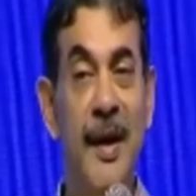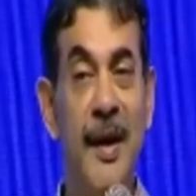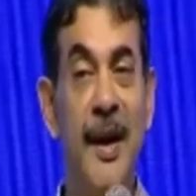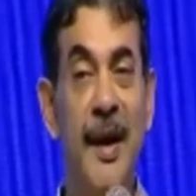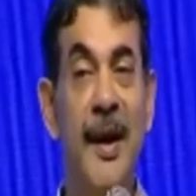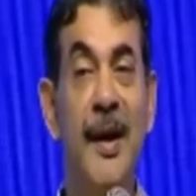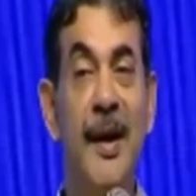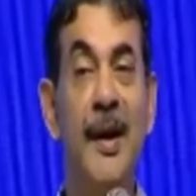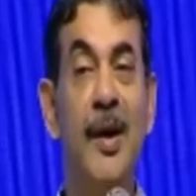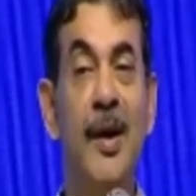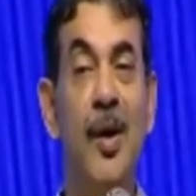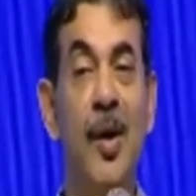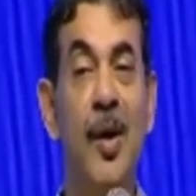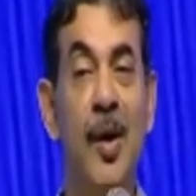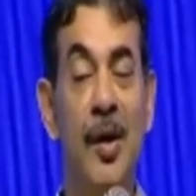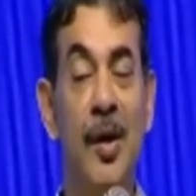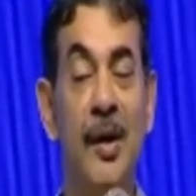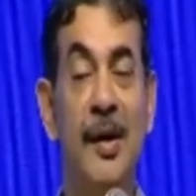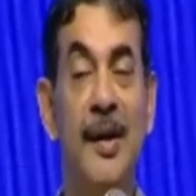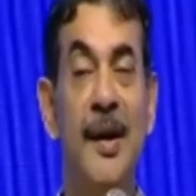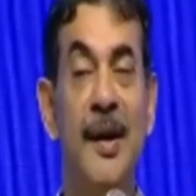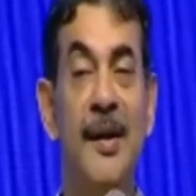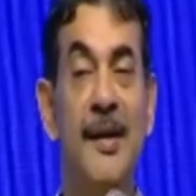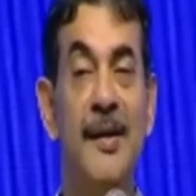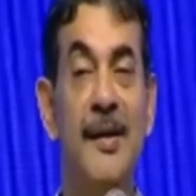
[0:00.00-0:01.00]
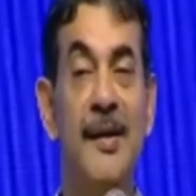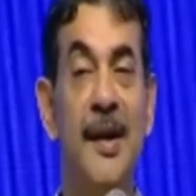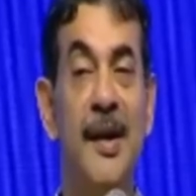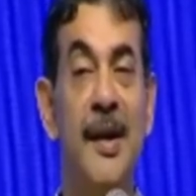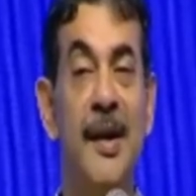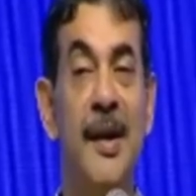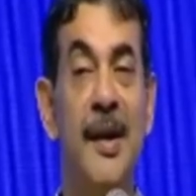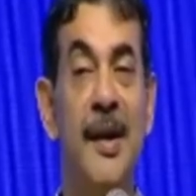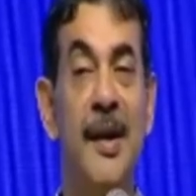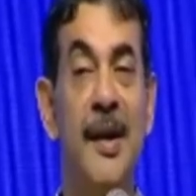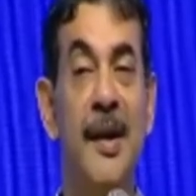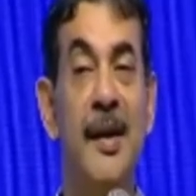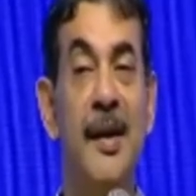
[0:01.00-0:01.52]
data
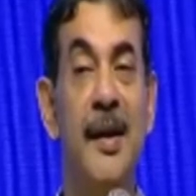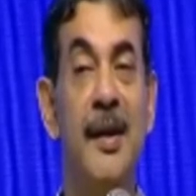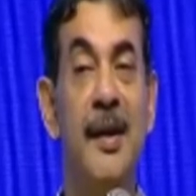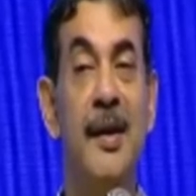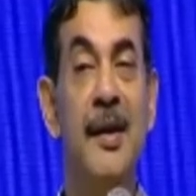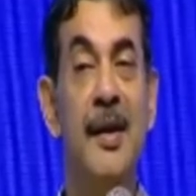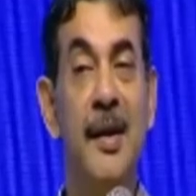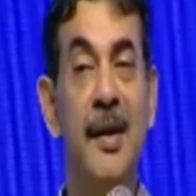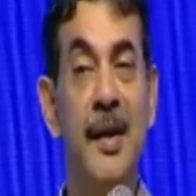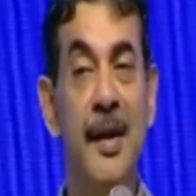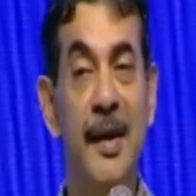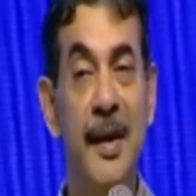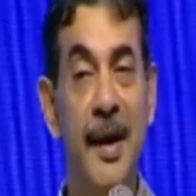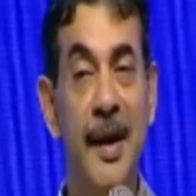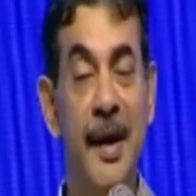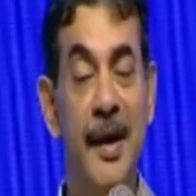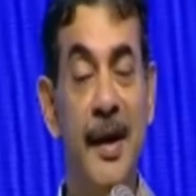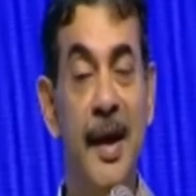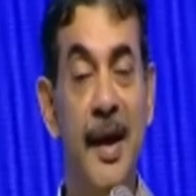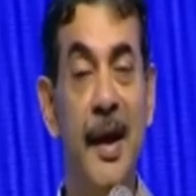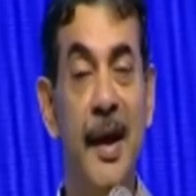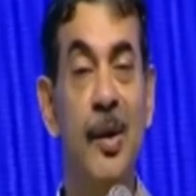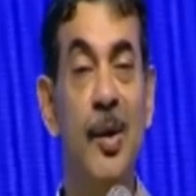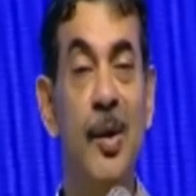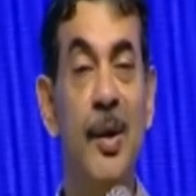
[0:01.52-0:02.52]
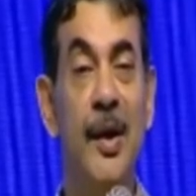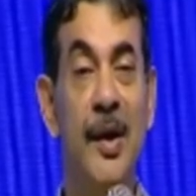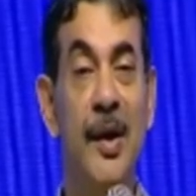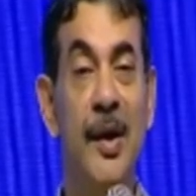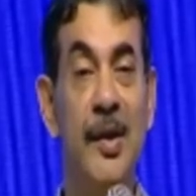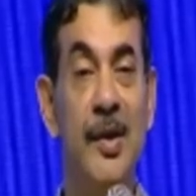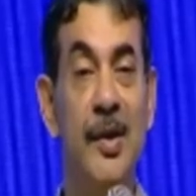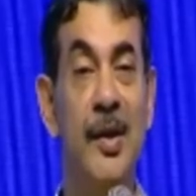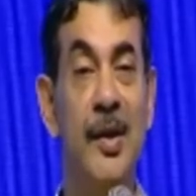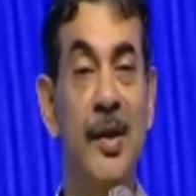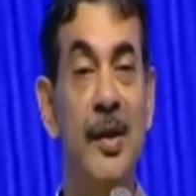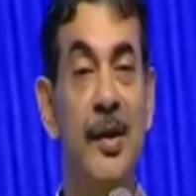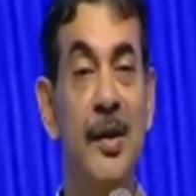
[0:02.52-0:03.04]
organizing, data
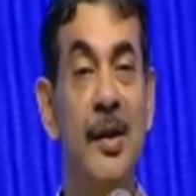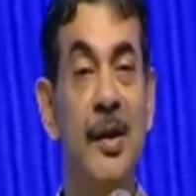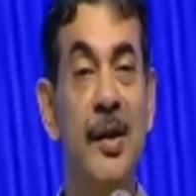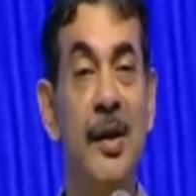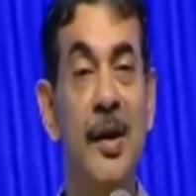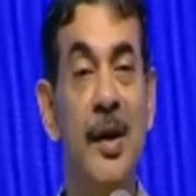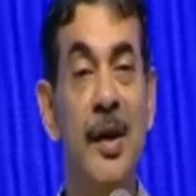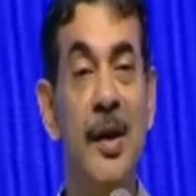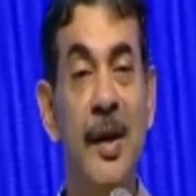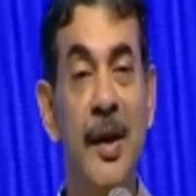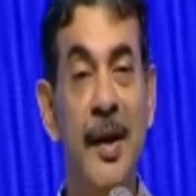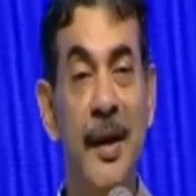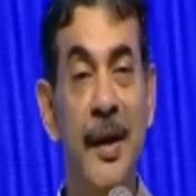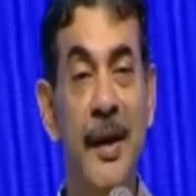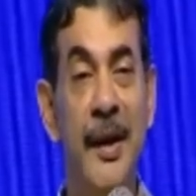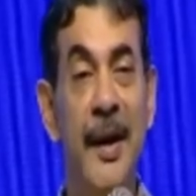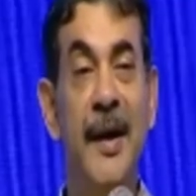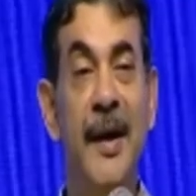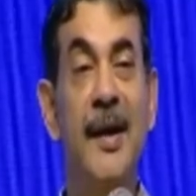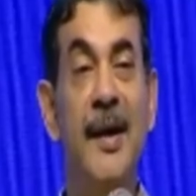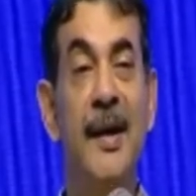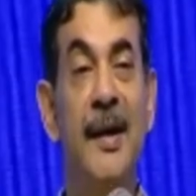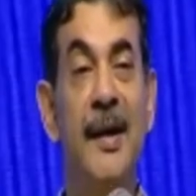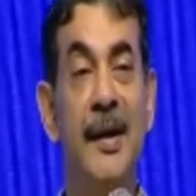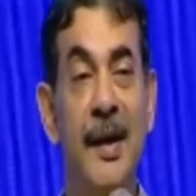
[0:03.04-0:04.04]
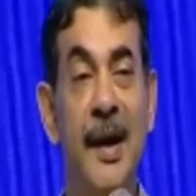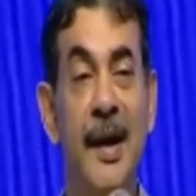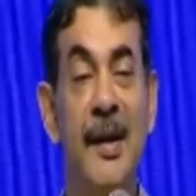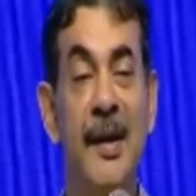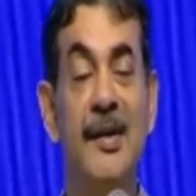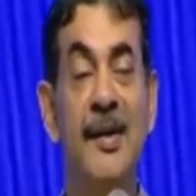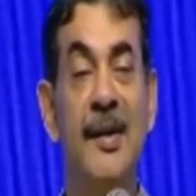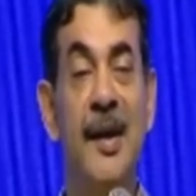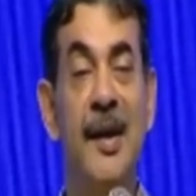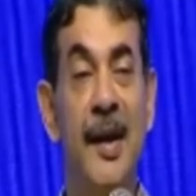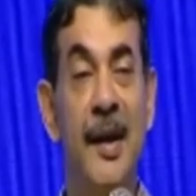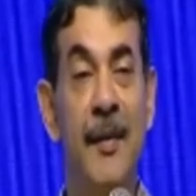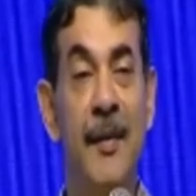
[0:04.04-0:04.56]
annotation, data cleansing.